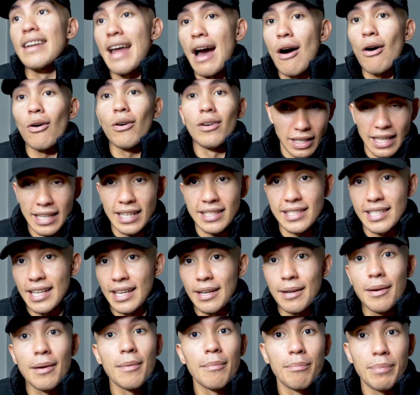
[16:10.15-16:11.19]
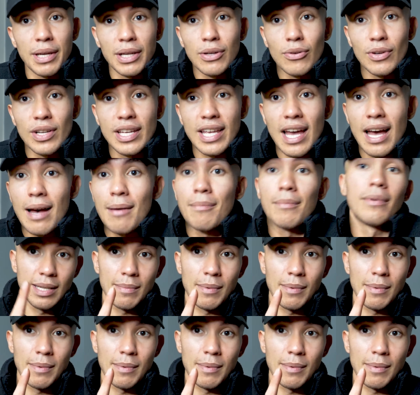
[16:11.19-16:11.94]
Now, like I said, big recap.